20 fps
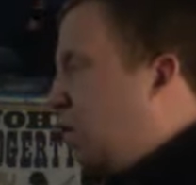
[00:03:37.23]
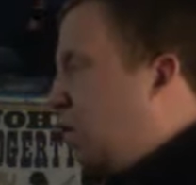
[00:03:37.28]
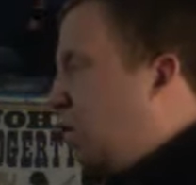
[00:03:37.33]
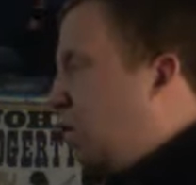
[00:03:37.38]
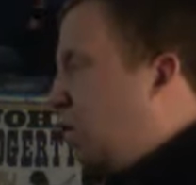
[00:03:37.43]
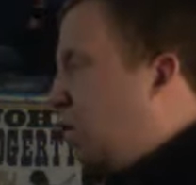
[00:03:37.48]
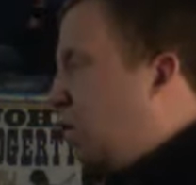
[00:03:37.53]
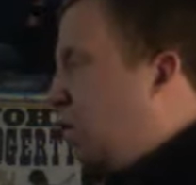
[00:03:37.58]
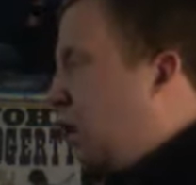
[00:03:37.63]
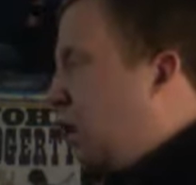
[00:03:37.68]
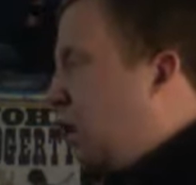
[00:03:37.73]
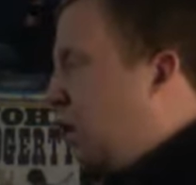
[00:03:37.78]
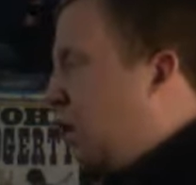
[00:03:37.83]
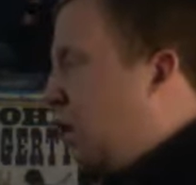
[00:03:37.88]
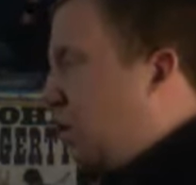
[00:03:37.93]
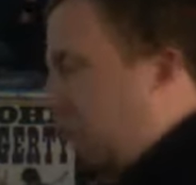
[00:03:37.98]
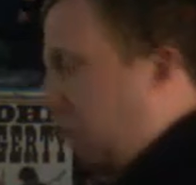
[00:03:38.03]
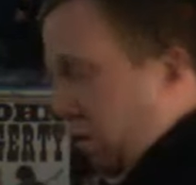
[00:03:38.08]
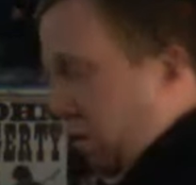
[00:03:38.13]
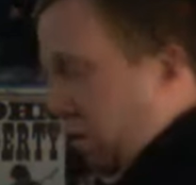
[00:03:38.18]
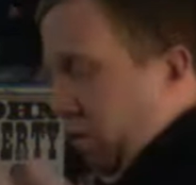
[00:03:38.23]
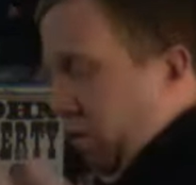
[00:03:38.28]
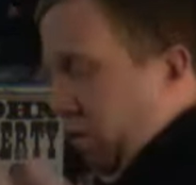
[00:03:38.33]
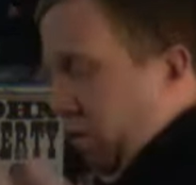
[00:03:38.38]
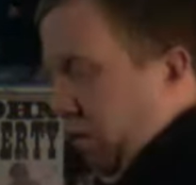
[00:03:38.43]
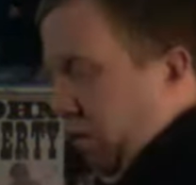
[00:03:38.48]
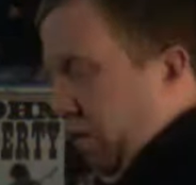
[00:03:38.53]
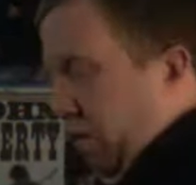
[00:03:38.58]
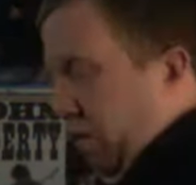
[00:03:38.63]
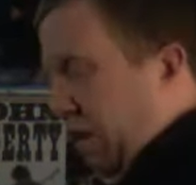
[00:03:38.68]
Metallica,
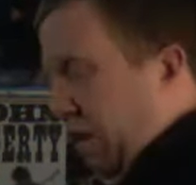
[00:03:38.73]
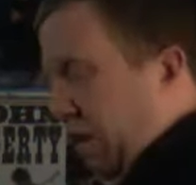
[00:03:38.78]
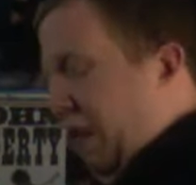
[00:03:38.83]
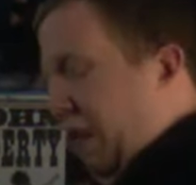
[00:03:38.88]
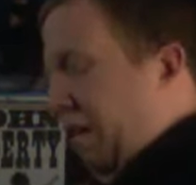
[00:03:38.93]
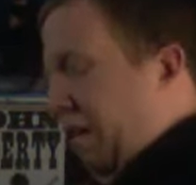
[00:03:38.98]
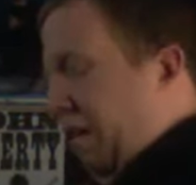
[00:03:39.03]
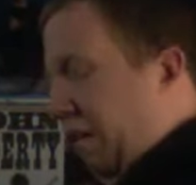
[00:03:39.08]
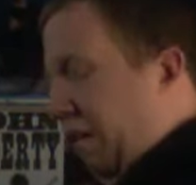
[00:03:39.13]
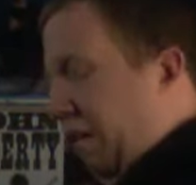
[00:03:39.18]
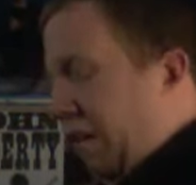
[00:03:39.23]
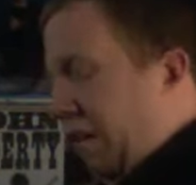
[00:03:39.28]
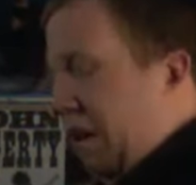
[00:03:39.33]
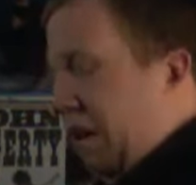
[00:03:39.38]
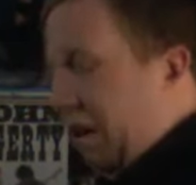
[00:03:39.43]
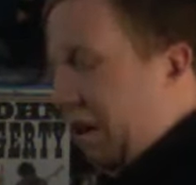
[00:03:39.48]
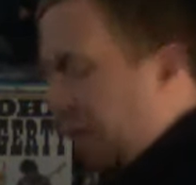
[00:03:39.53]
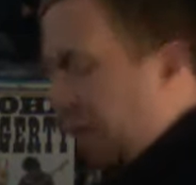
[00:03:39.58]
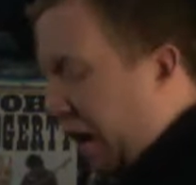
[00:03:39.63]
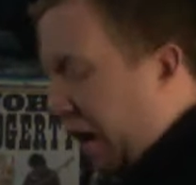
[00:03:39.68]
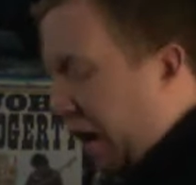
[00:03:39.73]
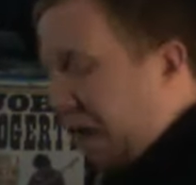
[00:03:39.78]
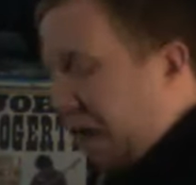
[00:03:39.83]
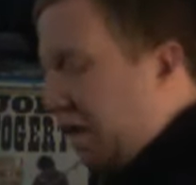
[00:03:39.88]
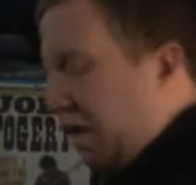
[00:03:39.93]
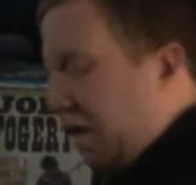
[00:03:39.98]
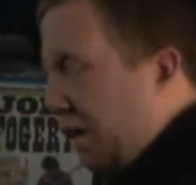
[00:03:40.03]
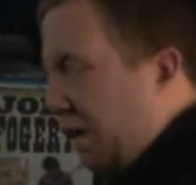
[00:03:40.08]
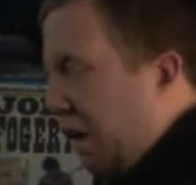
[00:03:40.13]
for example,